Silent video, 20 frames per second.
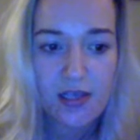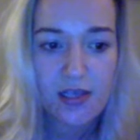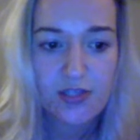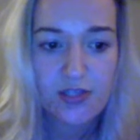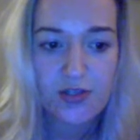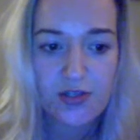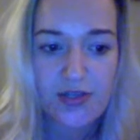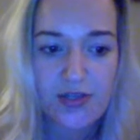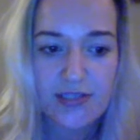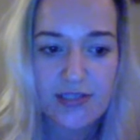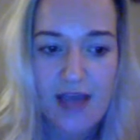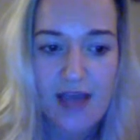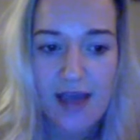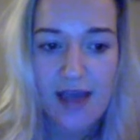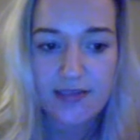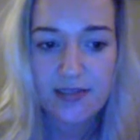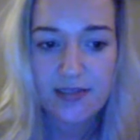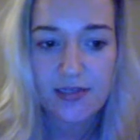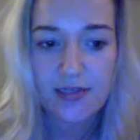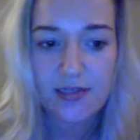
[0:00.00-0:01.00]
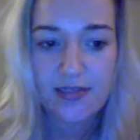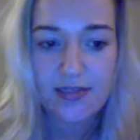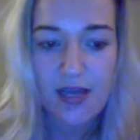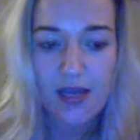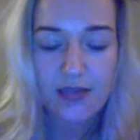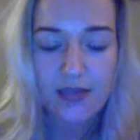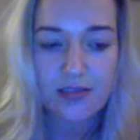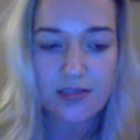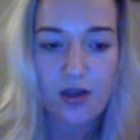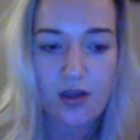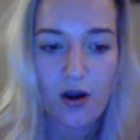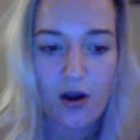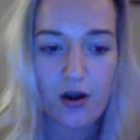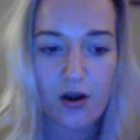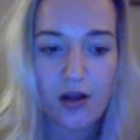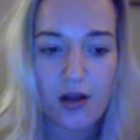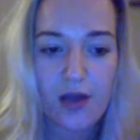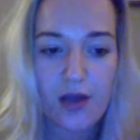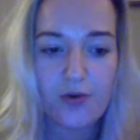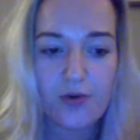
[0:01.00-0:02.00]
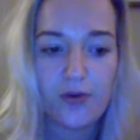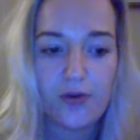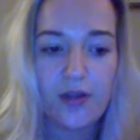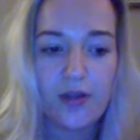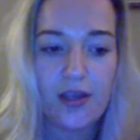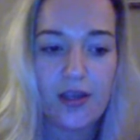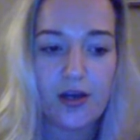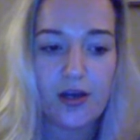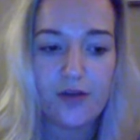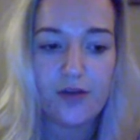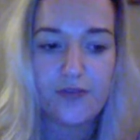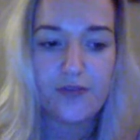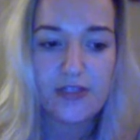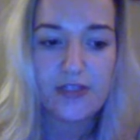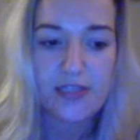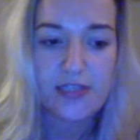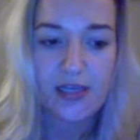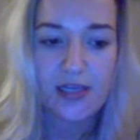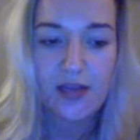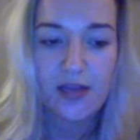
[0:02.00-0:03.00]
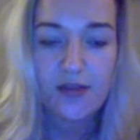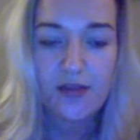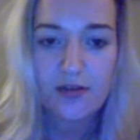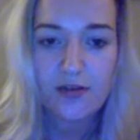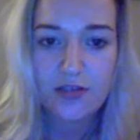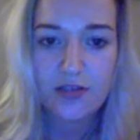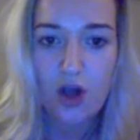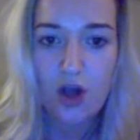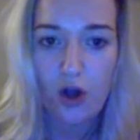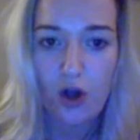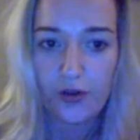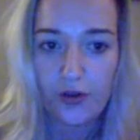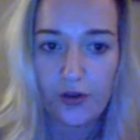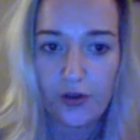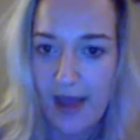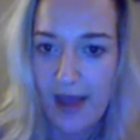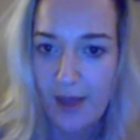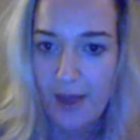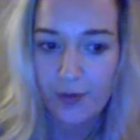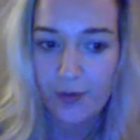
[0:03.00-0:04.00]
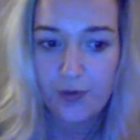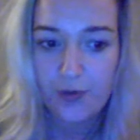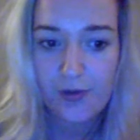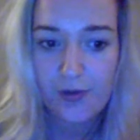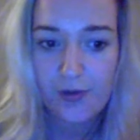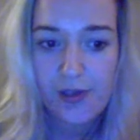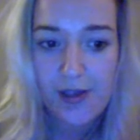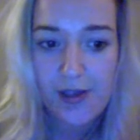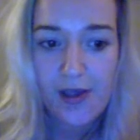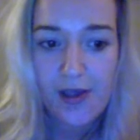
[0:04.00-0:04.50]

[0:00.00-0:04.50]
So this acid attacks the hard outer layer of the teeth, called enamel,